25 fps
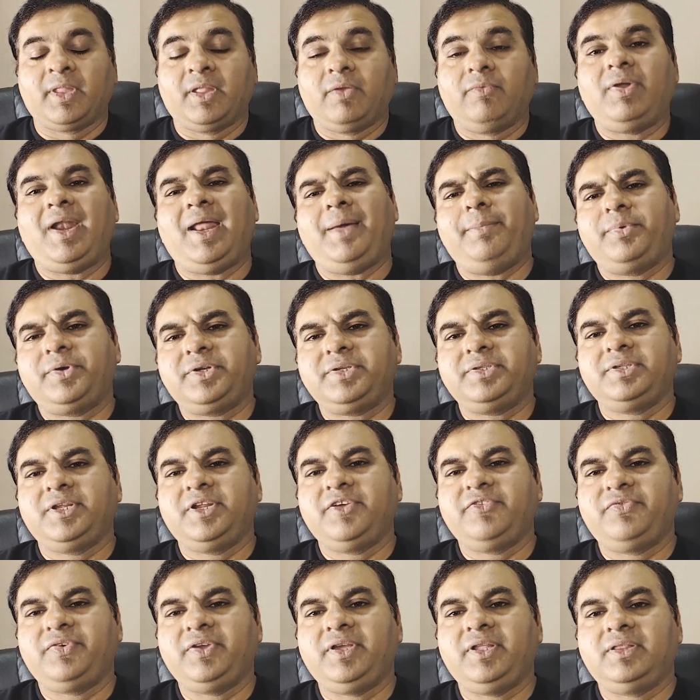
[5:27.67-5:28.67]
Well, I
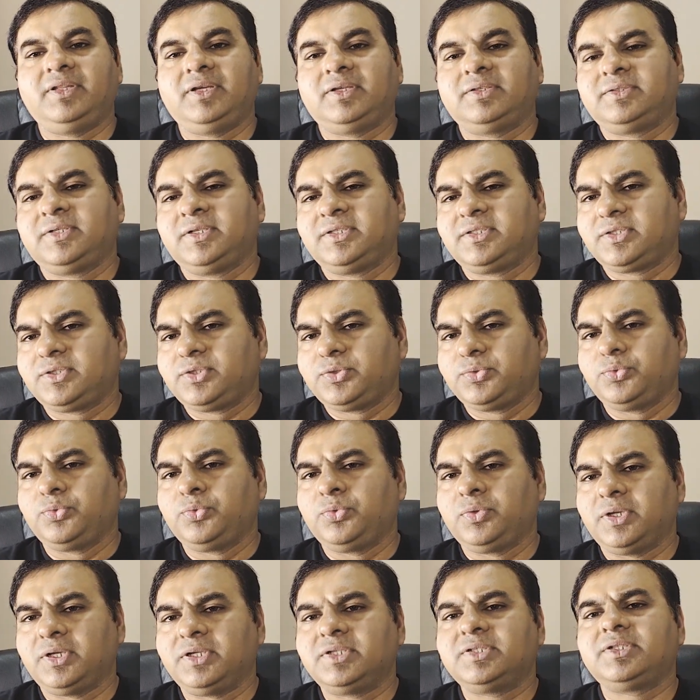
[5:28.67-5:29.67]
personally feel that this
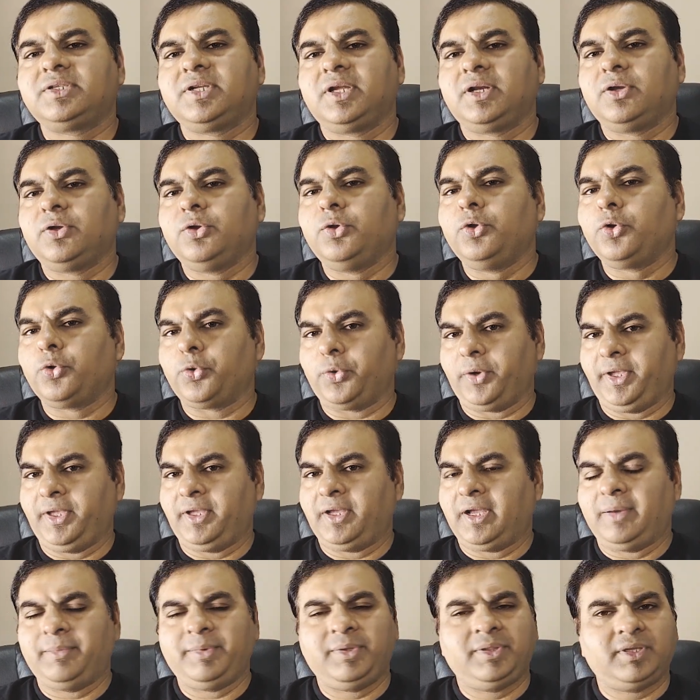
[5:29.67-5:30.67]
tool is still
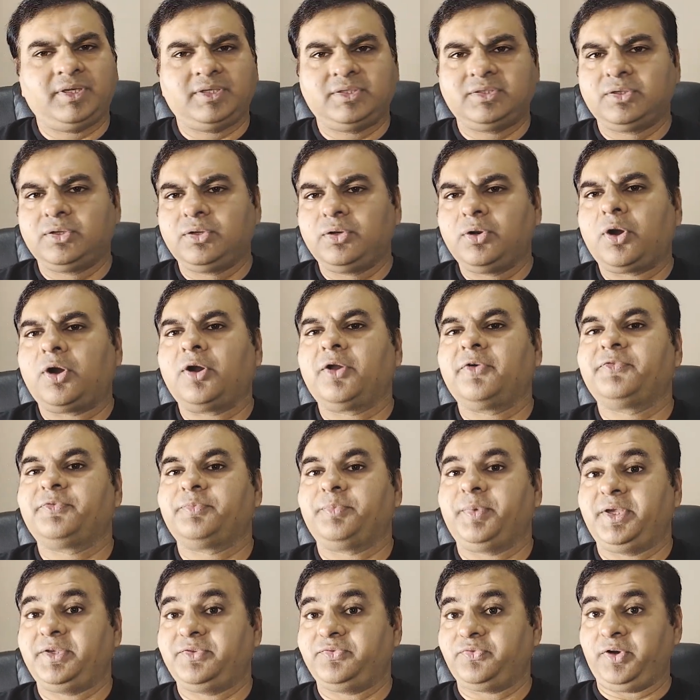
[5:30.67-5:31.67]
growing. I mean, there's a lot of
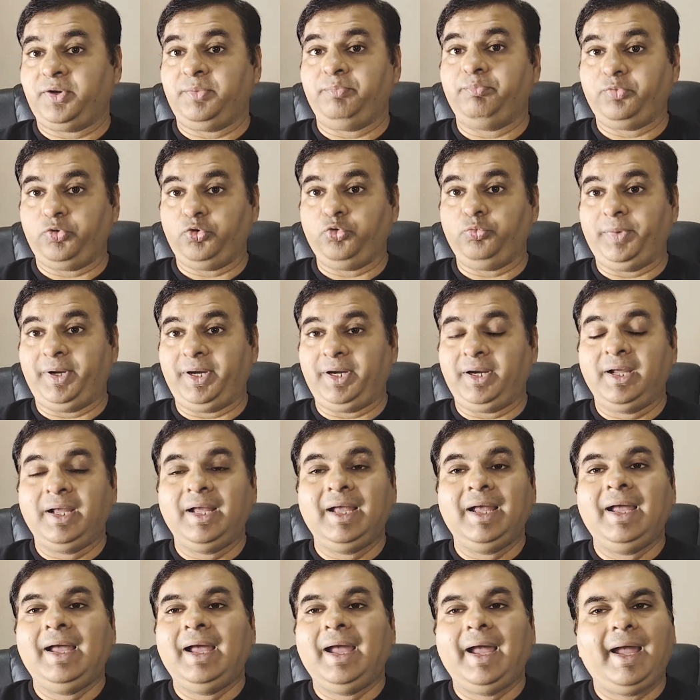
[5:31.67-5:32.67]
space for improvement.
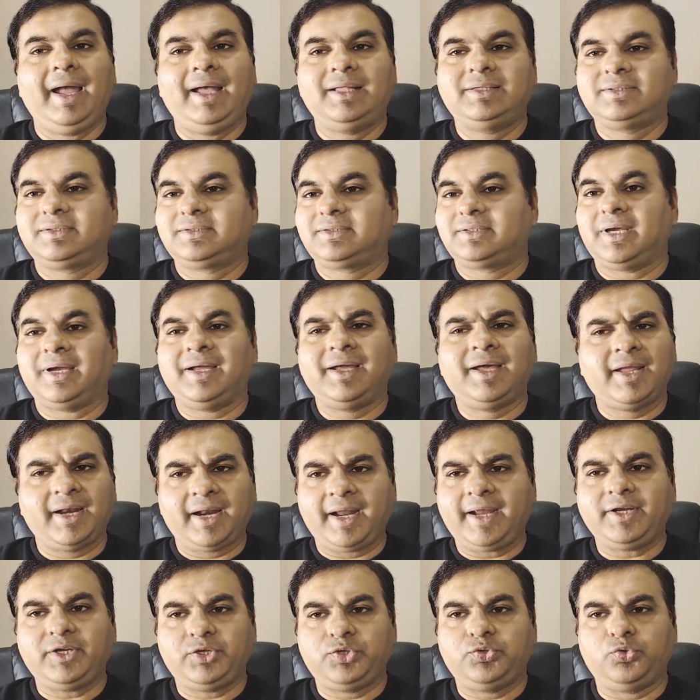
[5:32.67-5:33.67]
It's a
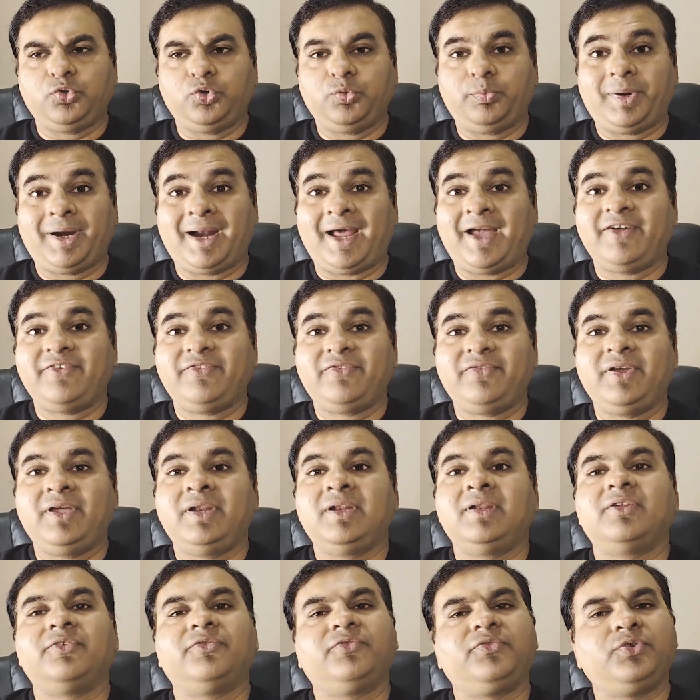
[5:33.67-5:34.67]
great tool, but I
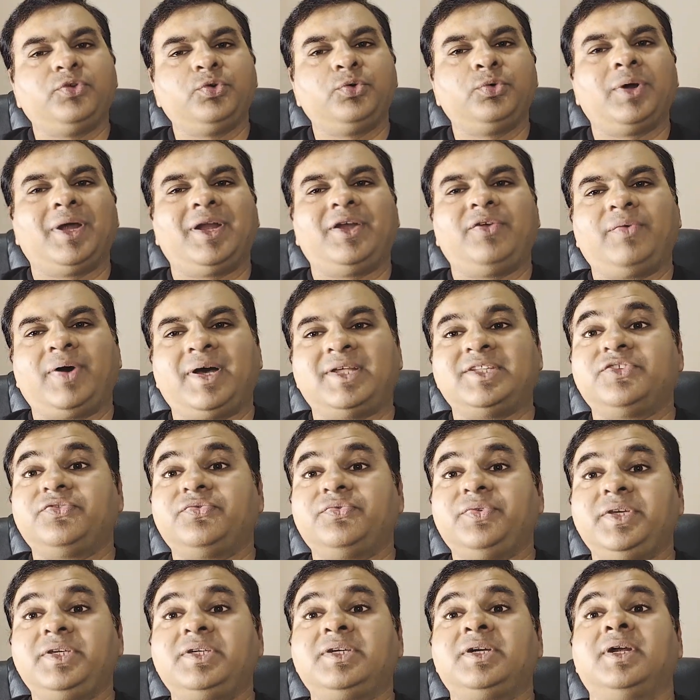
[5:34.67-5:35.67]
feel a few advanced
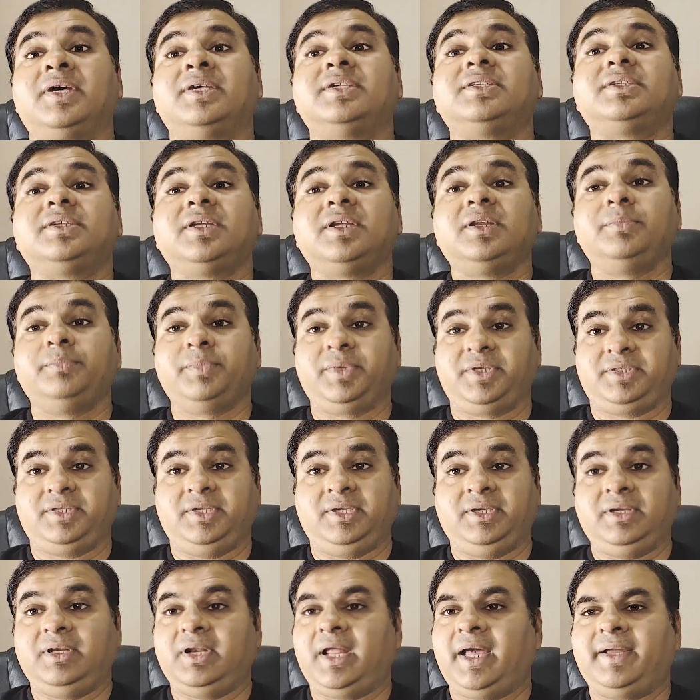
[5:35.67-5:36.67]
features are still
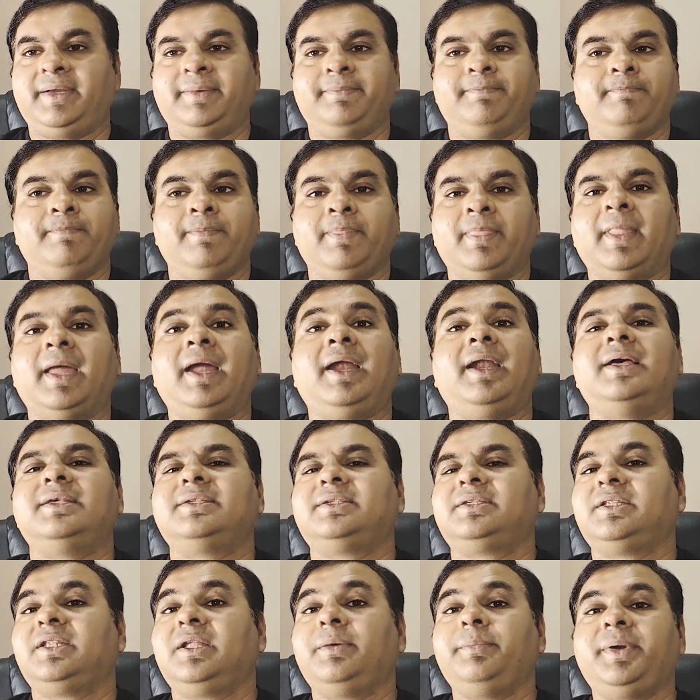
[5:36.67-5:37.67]
missing. Like it
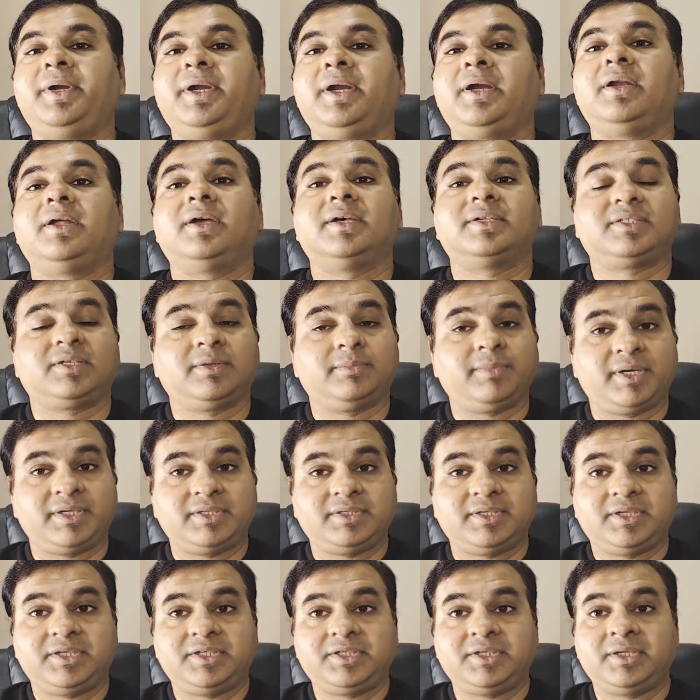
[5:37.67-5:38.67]
has limited
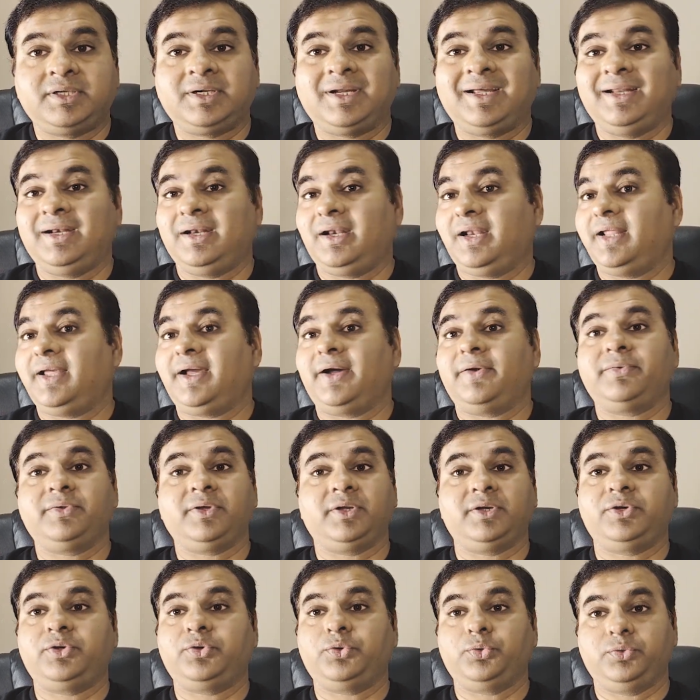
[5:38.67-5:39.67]
customization and layout
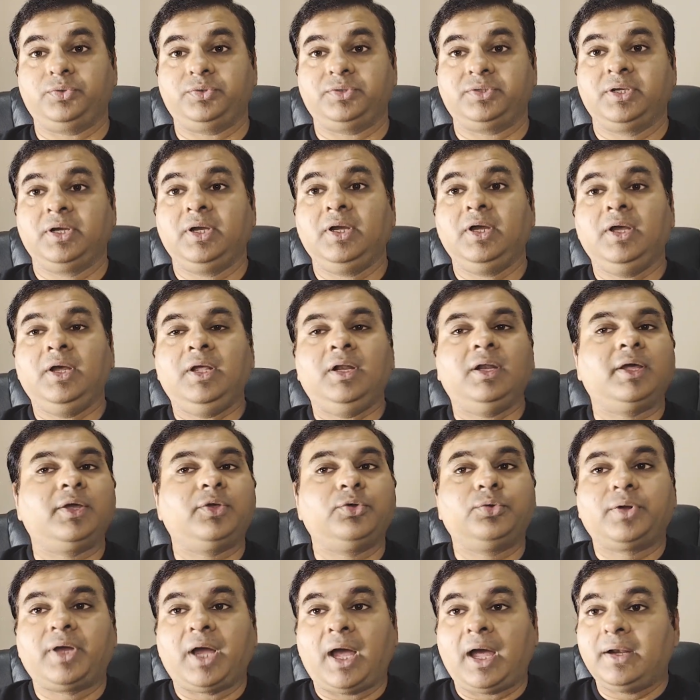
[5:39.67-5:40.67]
controls. Like
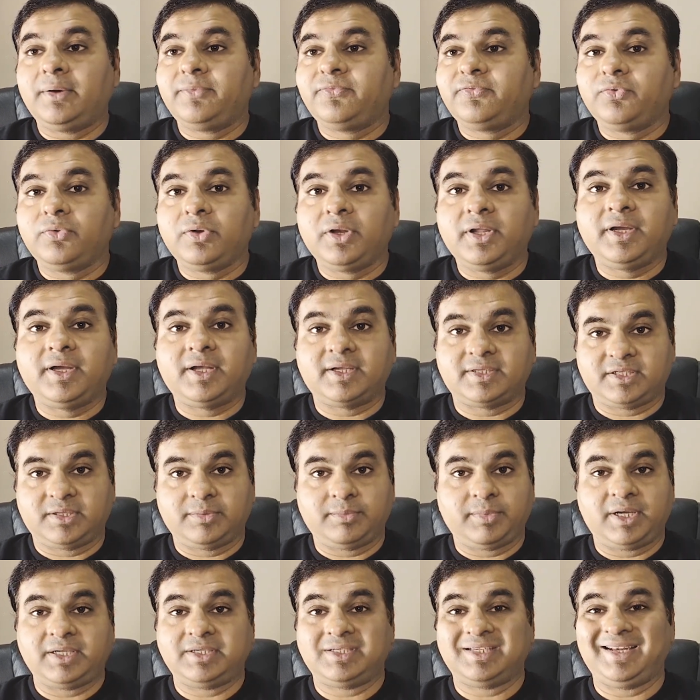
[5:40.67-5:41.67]
you can't fully
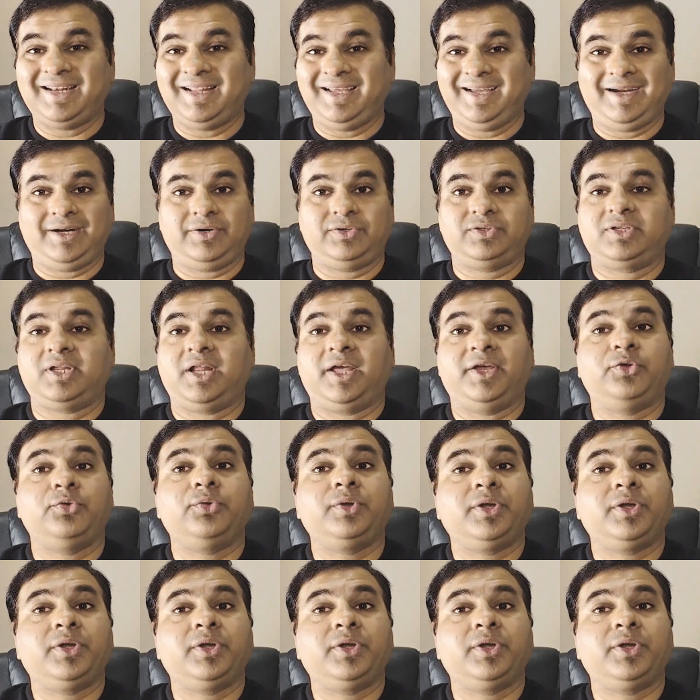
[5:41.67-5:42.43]
customize layouts like you